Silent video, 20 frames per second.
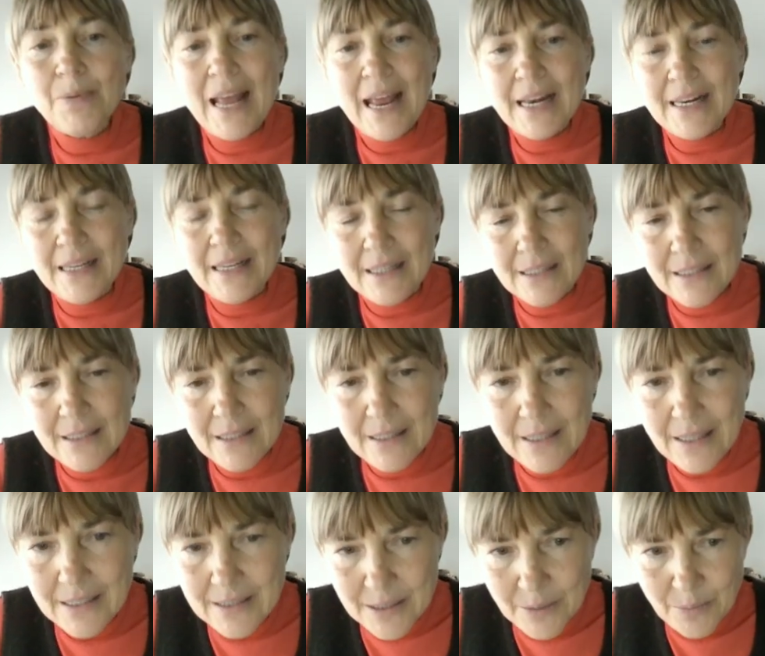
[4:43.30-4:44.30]
planning
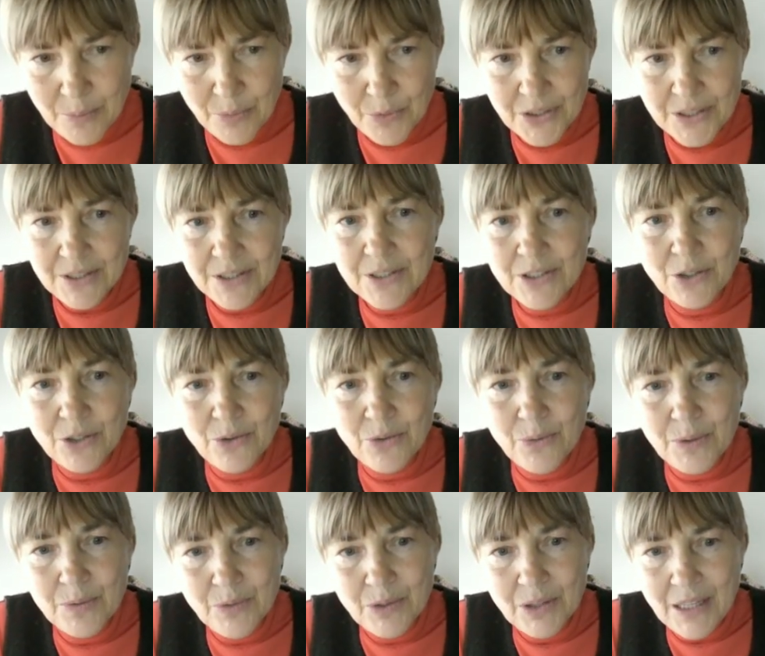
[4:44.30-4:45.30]
is important,
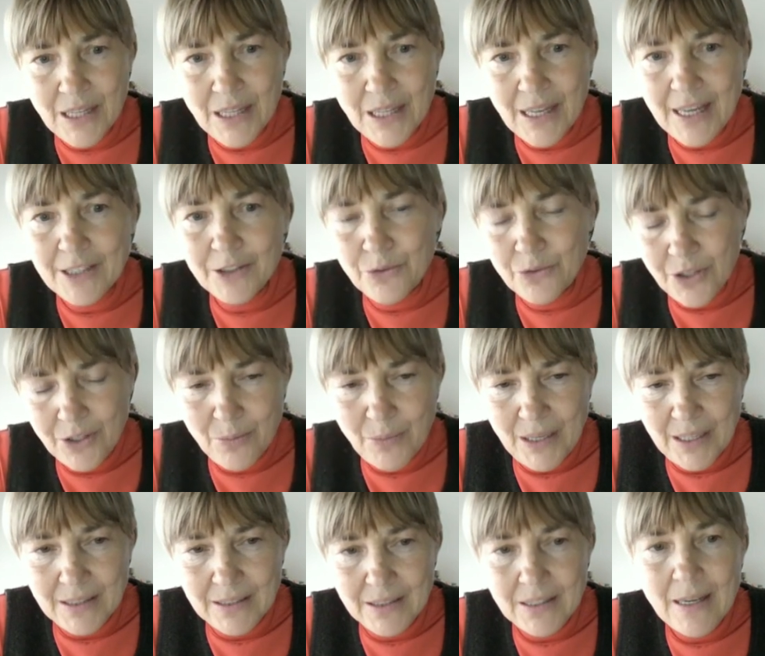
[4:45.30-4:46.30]
so we would like to
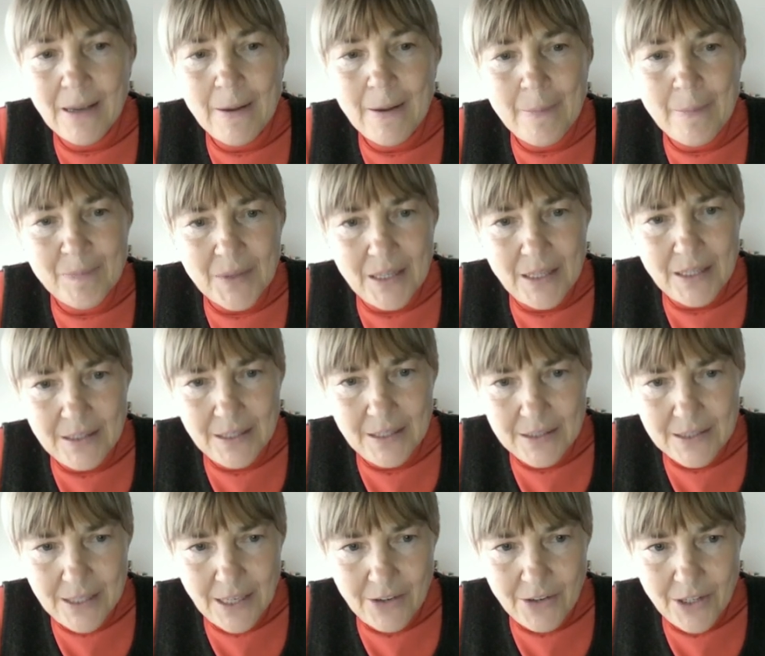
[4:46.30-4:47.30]
recommend in
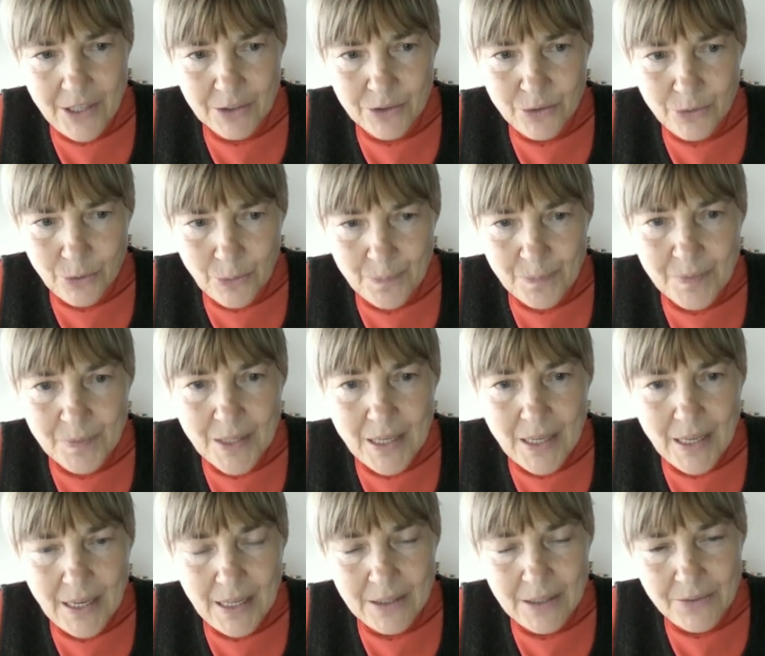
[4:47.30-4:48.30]
this area too,
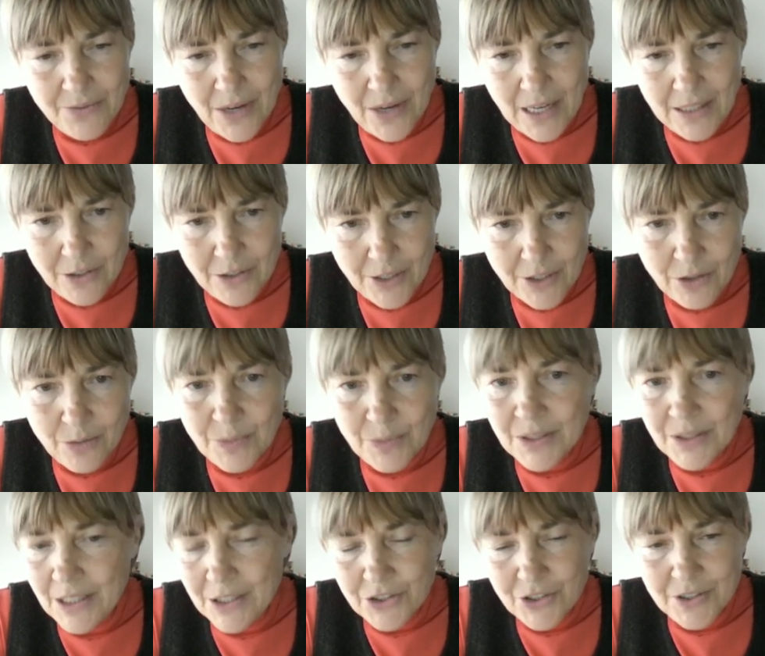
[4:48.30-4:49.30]
in the final
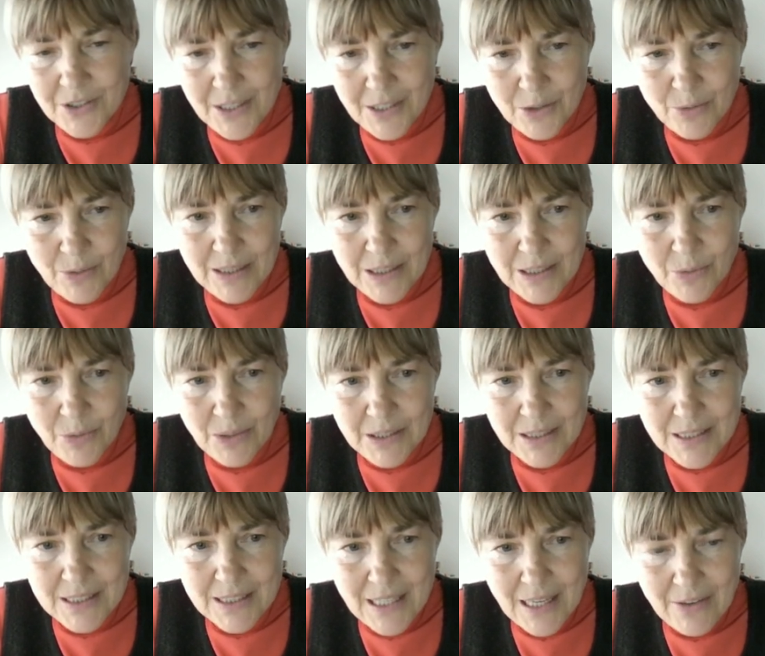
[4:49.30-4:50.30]
recommendations in
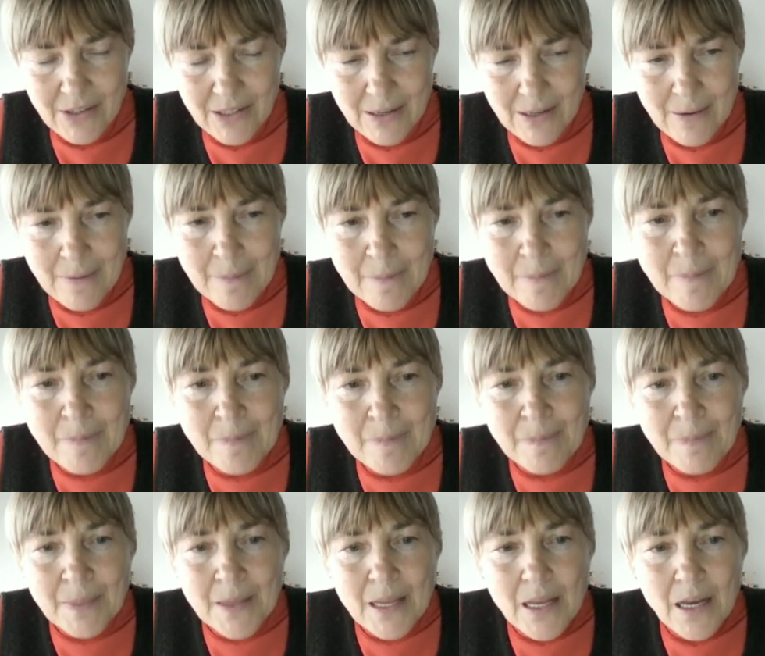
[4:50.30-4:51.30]
2027.
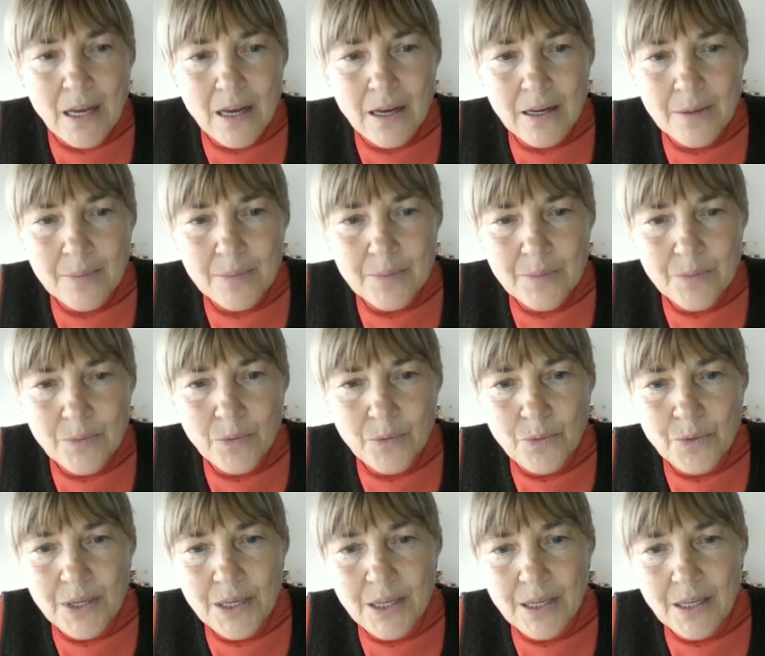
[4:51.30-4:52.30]

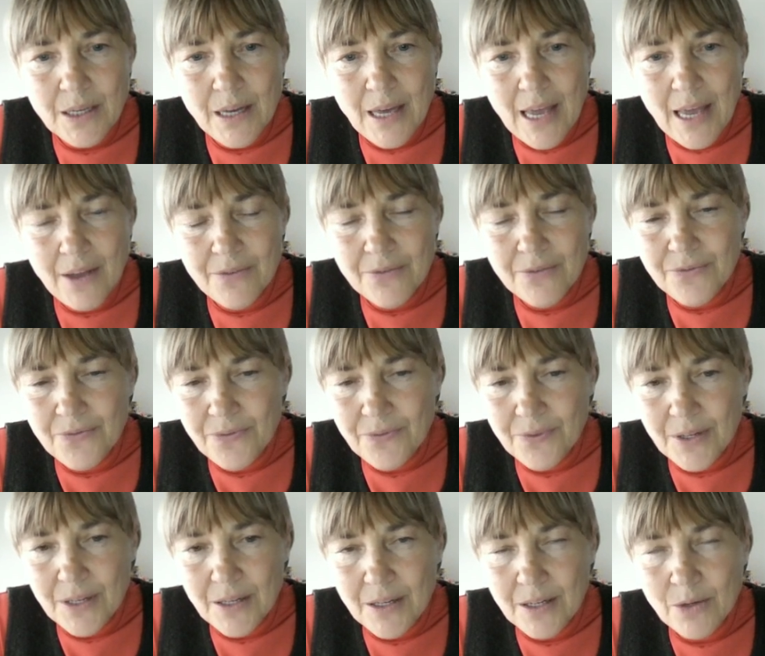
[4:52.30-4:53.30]
We
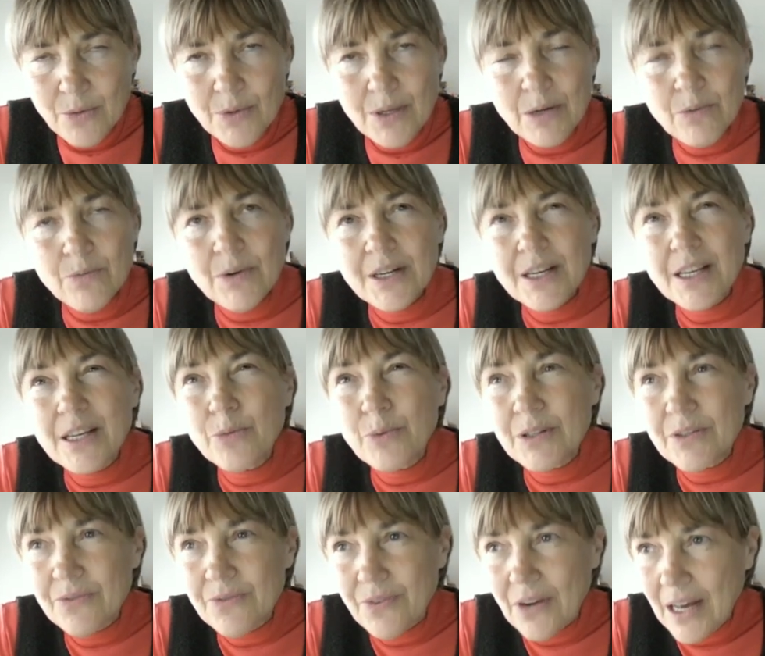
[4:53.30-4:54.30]
are working
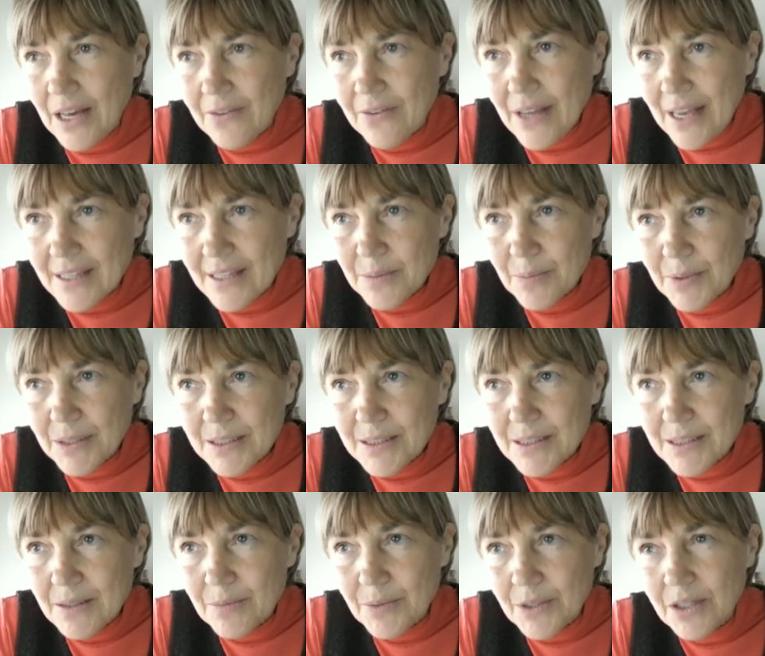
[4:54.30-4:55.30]
with 5
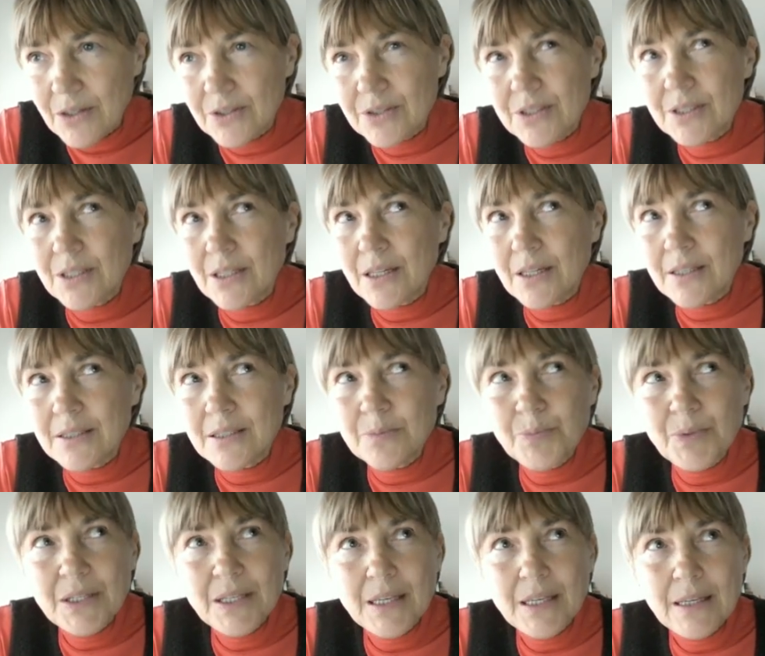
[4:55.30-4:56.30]
aspects because
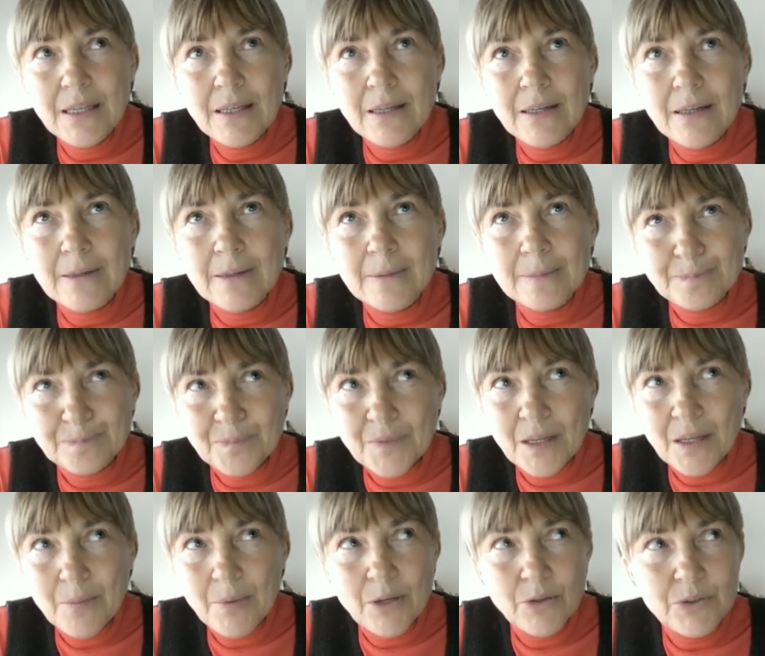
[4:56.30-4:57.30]
speaking
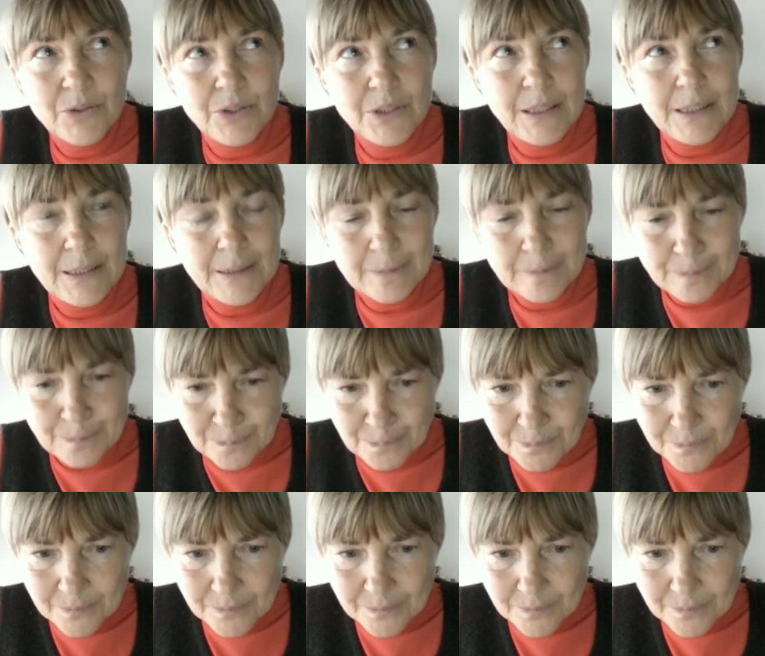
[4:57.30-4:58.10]
about the